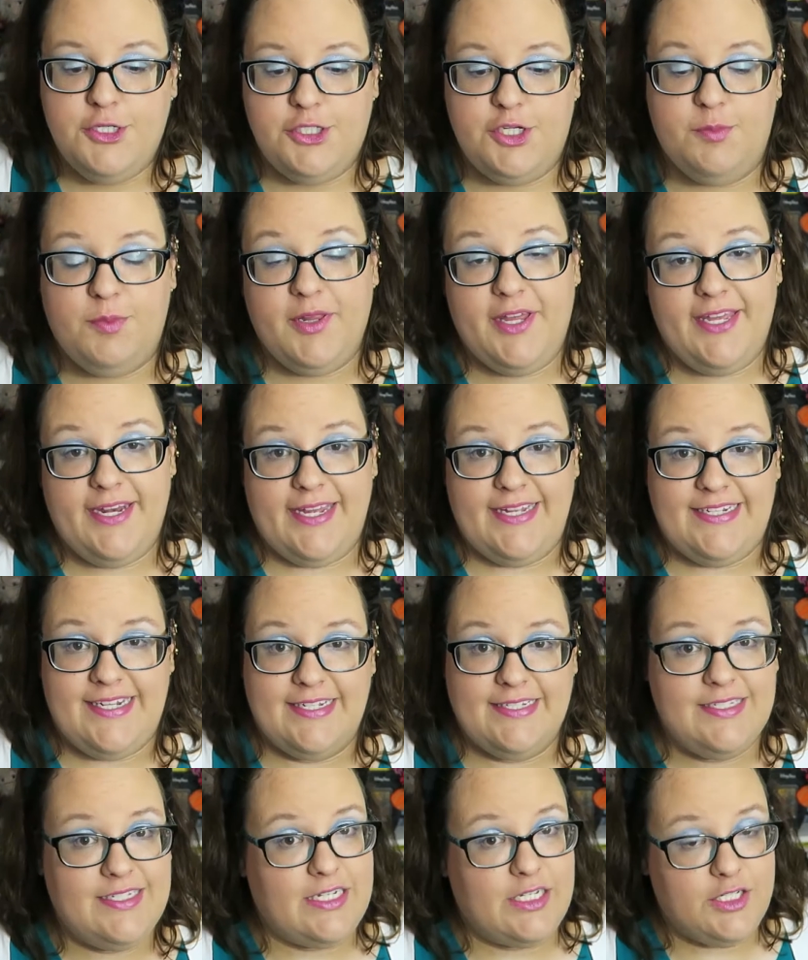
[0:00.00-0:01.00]
She played a
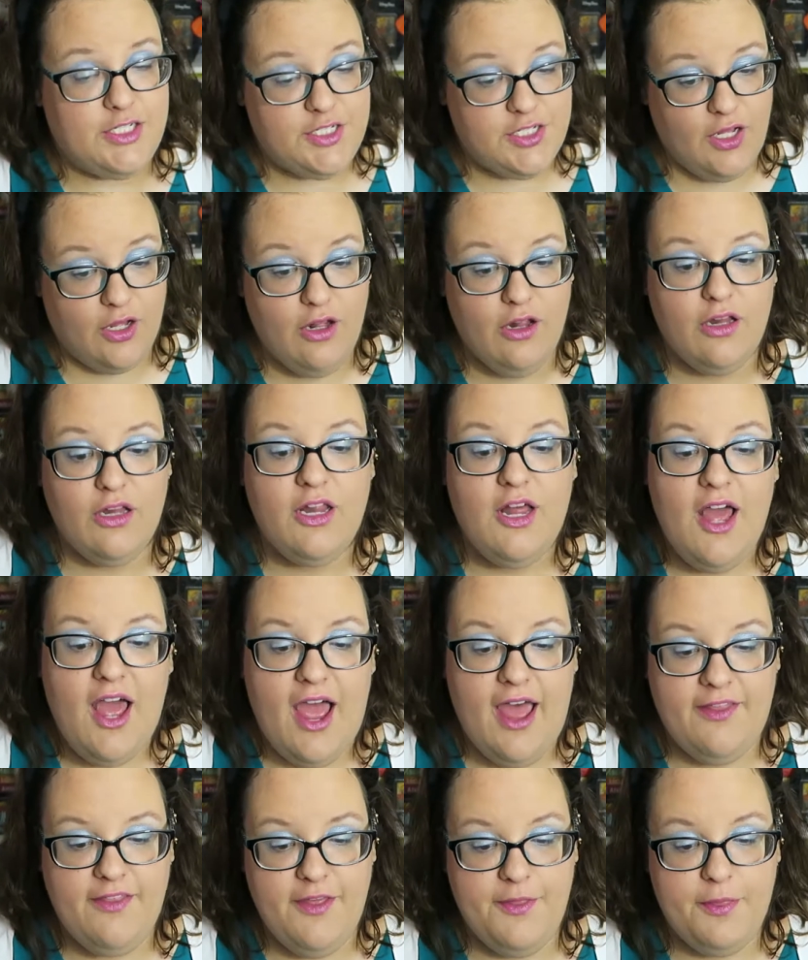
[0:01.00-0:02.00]
dancing doll,
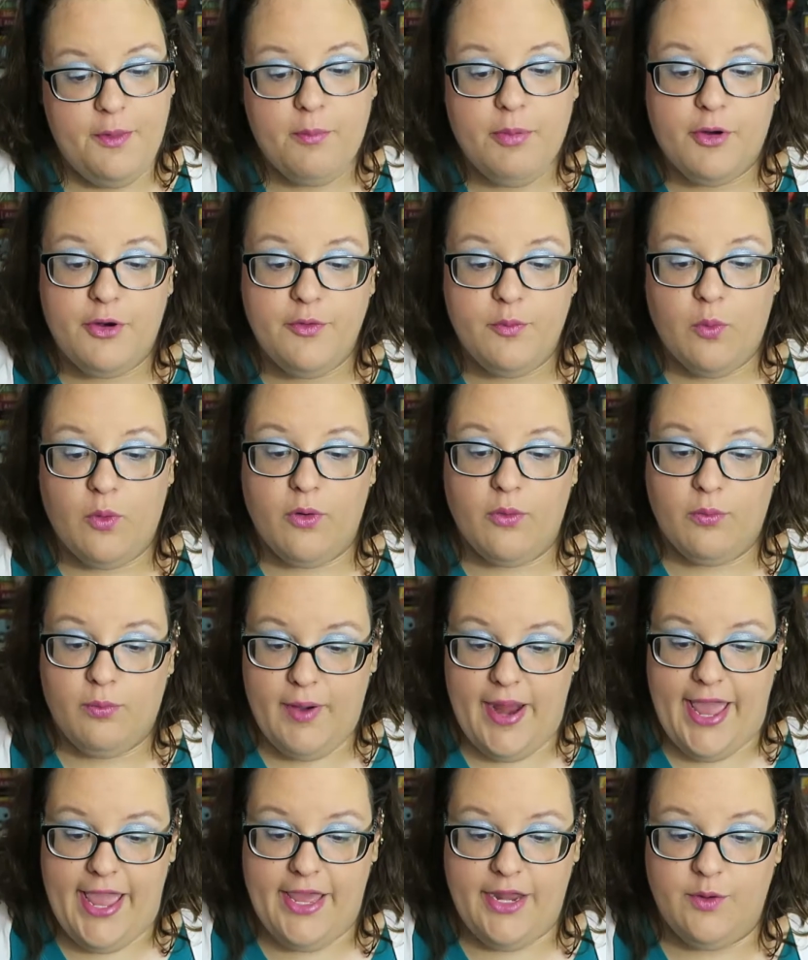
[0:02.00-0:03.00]
and then The Bride Wore
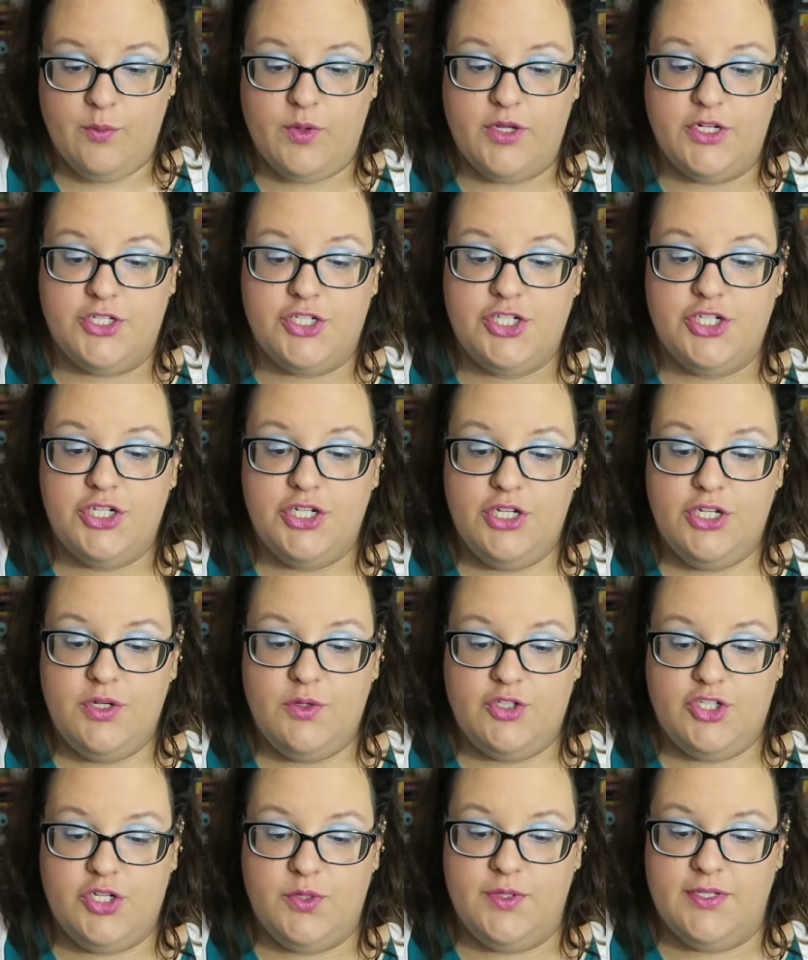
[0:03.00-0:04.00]
Red, which
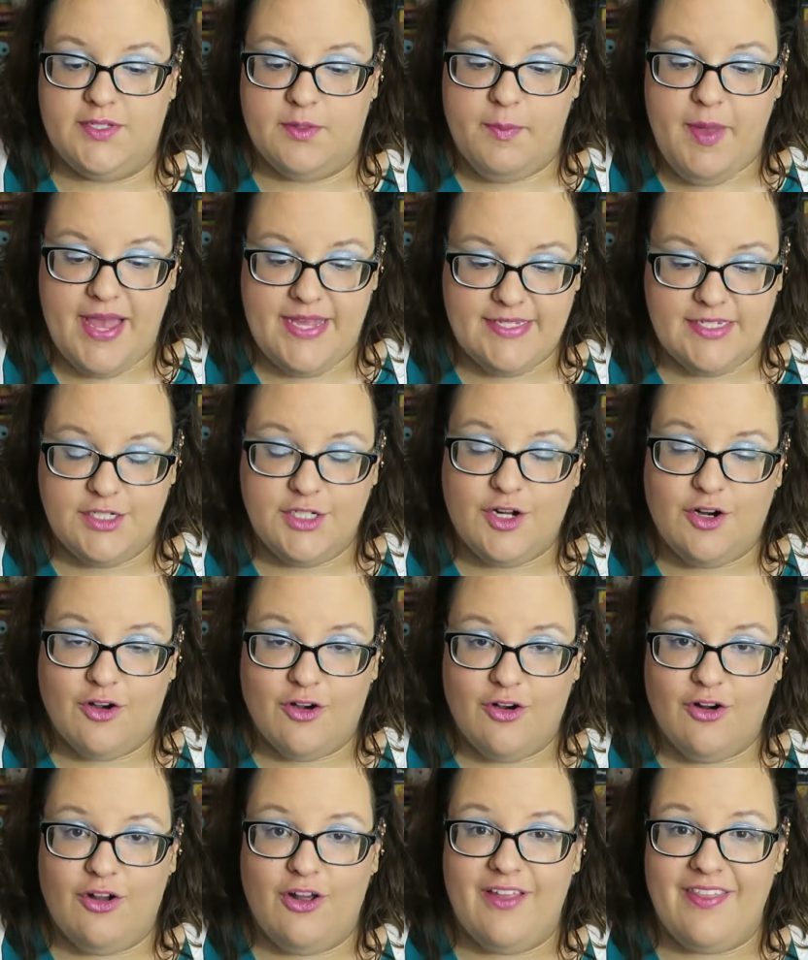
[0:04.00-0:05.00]
she was a peasant
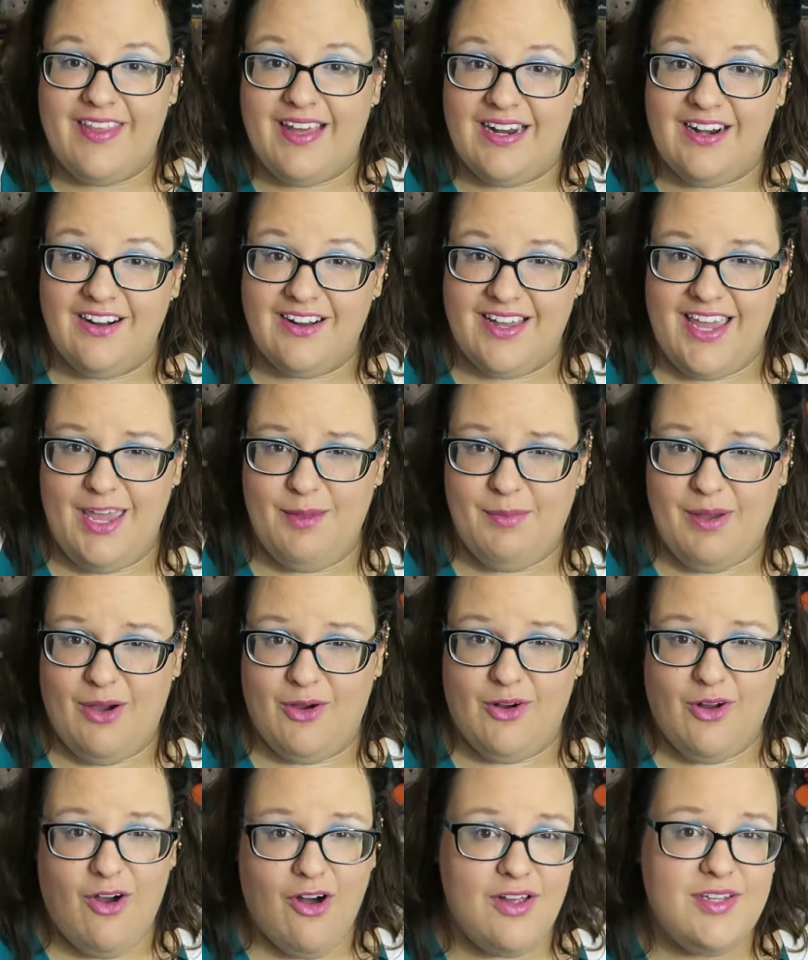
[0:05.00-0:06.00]
girl that came
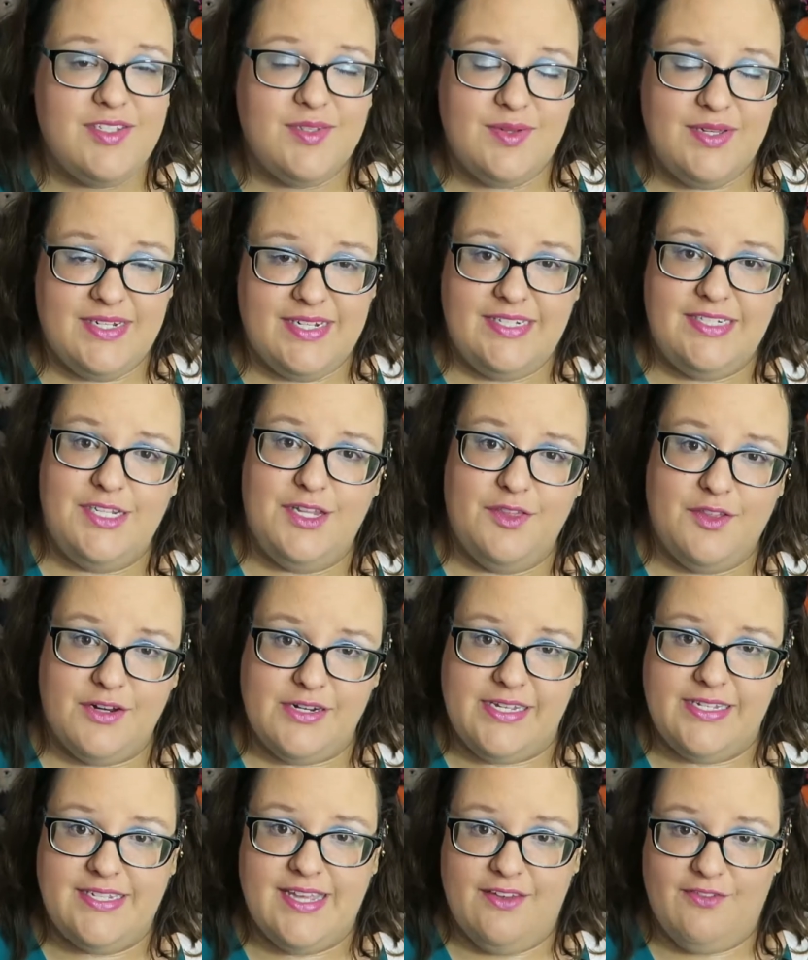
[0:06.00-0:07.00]
out also in
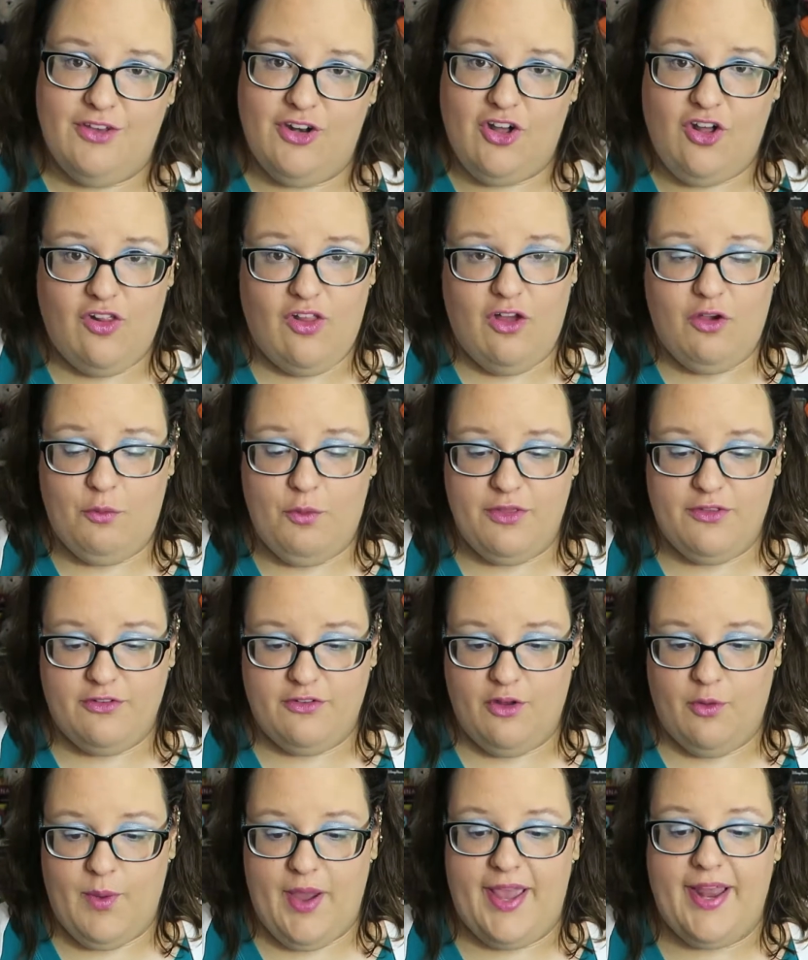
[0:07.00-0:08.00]
1937 along with
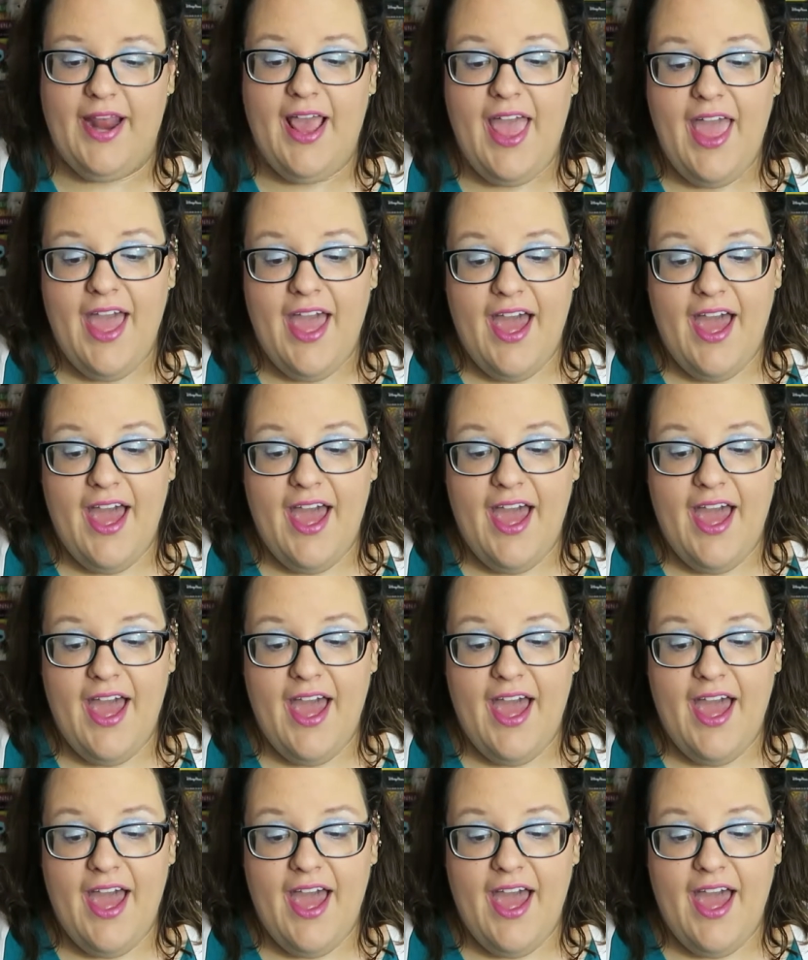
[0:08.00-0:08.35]
Snow White.